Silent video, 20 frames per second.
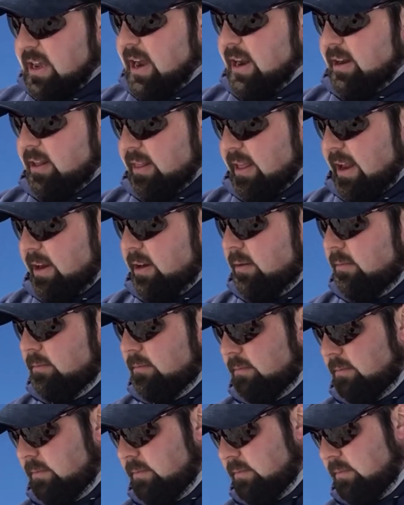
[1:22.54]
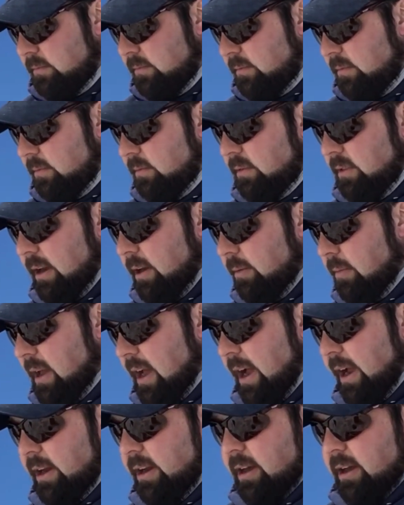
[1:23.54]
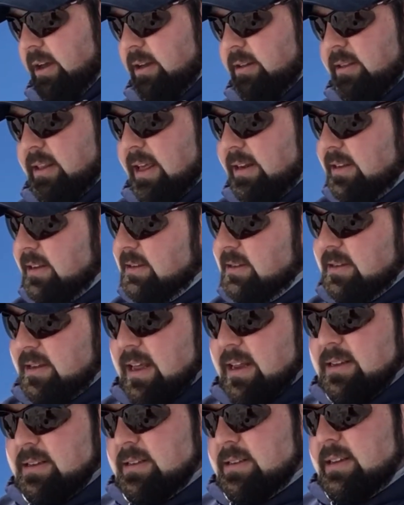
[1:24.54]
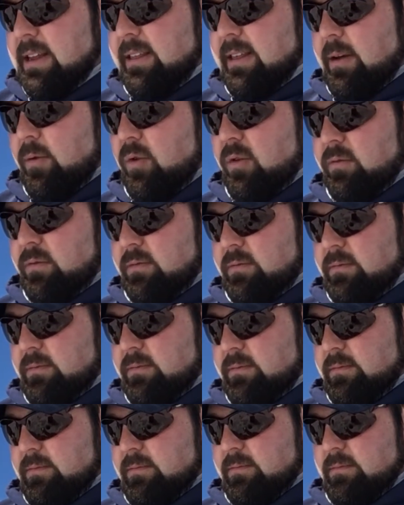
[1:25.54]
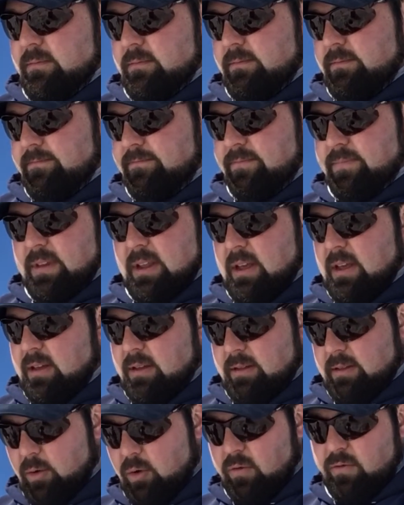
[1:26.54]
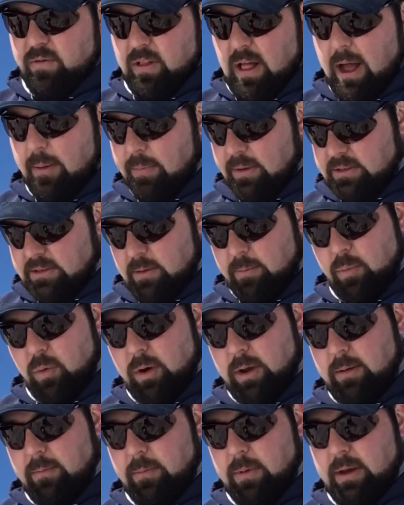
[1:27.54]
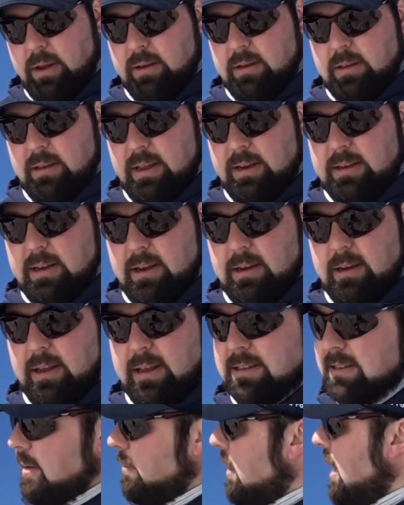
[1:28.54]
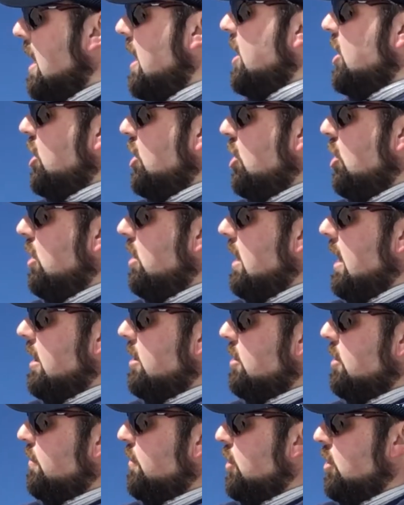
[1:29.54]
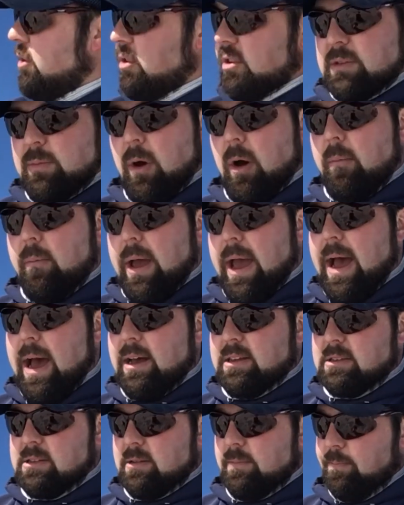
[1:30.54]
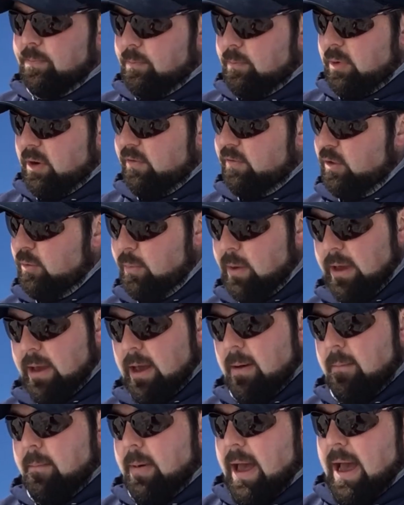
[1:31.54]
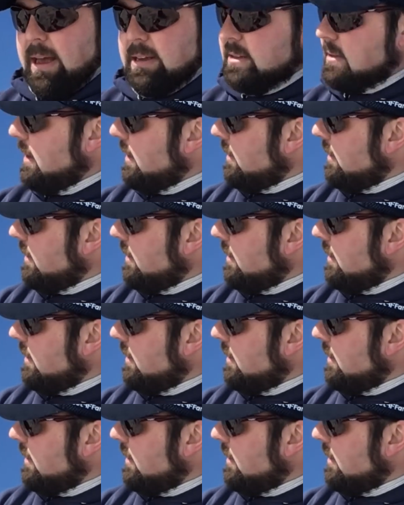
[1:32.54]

kind of like let that. them let okay. them kind of that doesn't that doesn't say they won't they won't flop at some right, point, right. but they tend to it's a, you know, I don't know if you know this about bass, but if you pick up bass